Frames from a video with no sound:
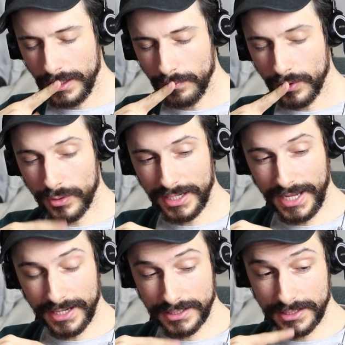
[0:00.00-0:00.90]
it will
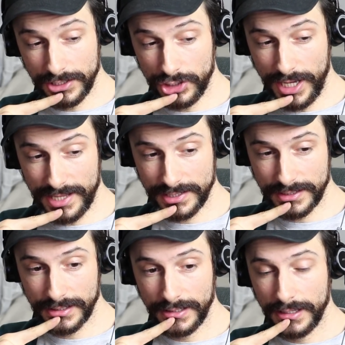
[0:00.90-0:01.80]
connect to
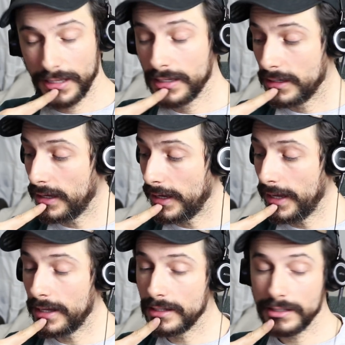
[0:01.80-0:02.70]
chest
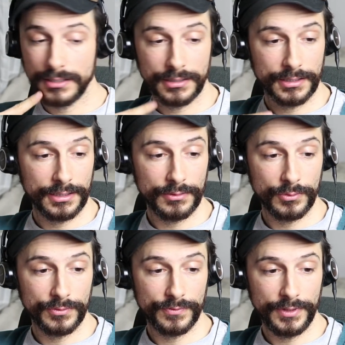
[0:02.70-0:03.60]
and it
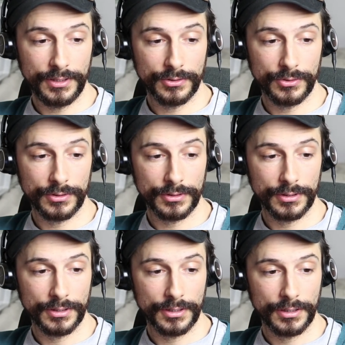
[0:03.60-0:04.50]
will feel
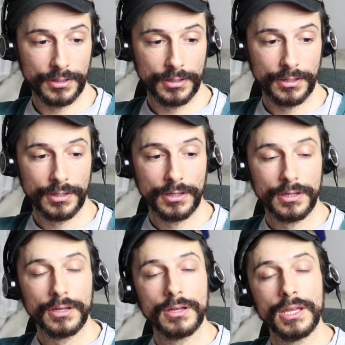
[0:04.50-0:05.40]

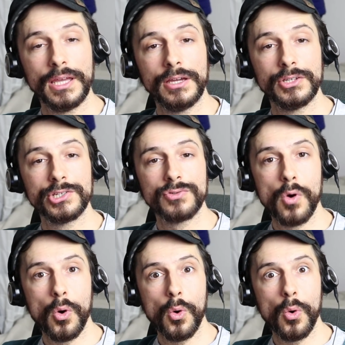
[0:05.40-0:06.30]
in
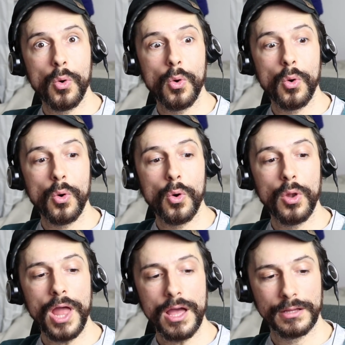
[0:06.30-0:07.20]

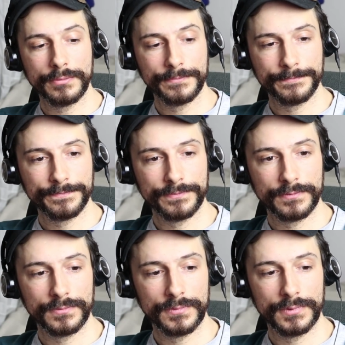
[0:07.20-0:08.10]
control.
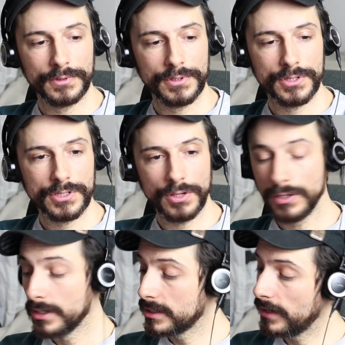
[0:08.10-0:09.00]
So
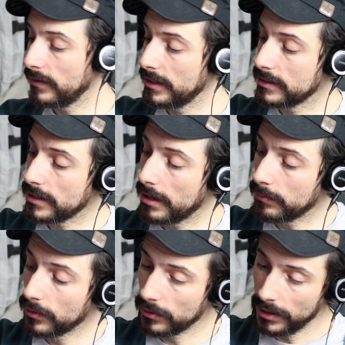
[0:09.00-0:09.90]
to give you an
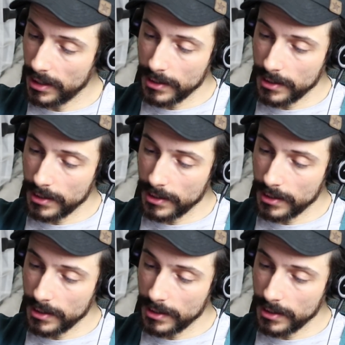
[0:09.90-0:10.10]
example,